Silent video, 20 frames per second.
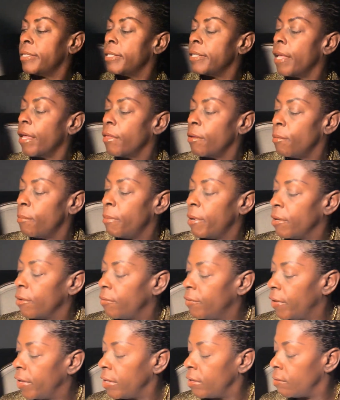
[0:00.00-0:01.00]
another
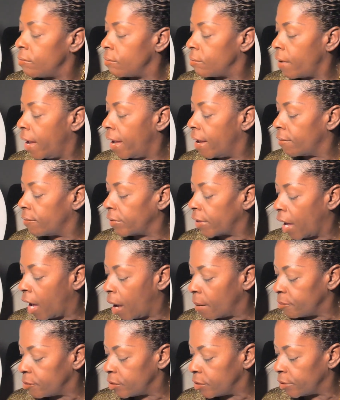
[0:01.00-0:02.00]
benefit. You have an
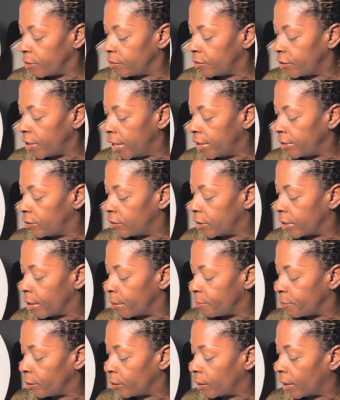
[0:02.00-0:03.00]
option of changing
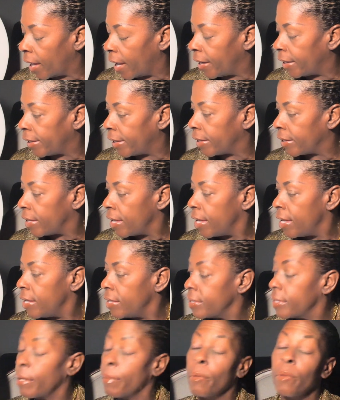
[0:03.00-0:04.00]
up your lighting.
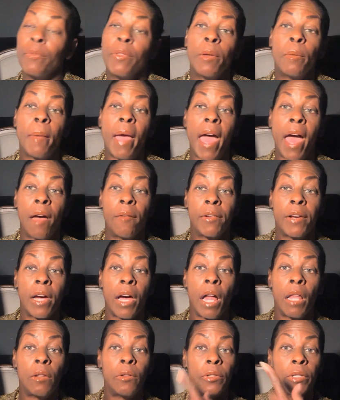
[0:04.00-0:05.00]
Some of them have
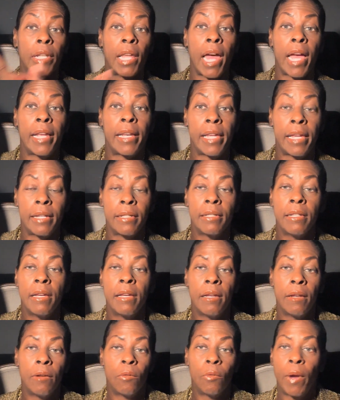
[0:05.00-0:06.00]
colored lighting,
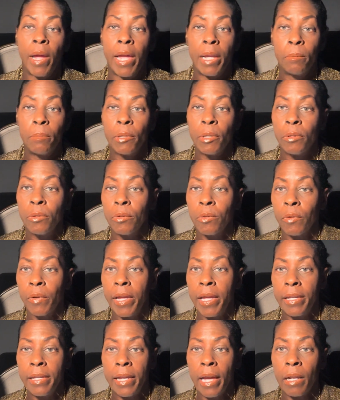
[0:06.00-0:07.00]
red, blue,
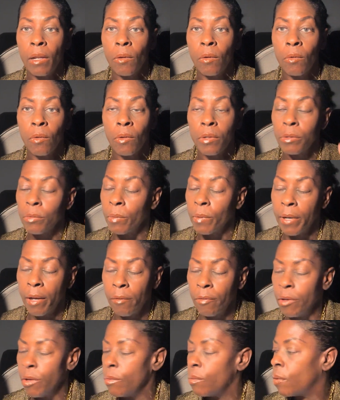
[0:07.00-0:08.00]
green, yellow, orange,
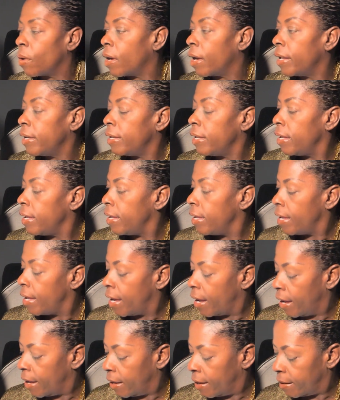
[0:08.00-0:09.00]
whatever you want.
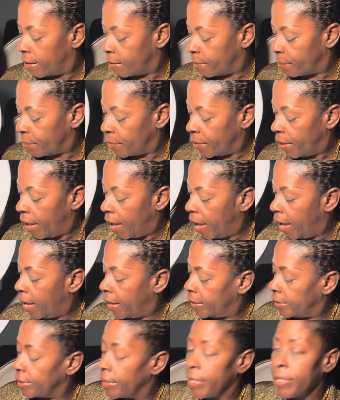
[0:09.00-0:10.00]

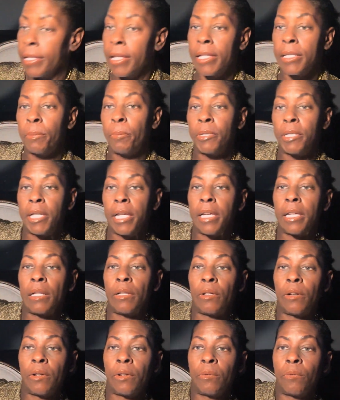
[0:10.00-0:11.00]
And this
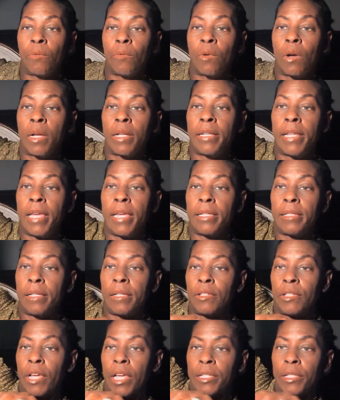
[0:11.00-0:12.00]
particular one is
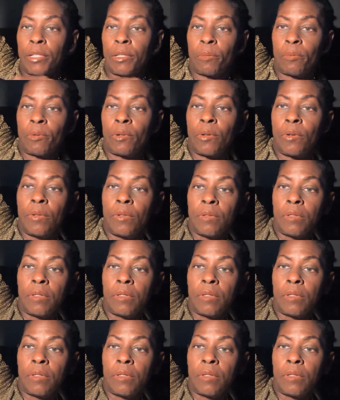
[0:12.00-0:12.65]
adjustable,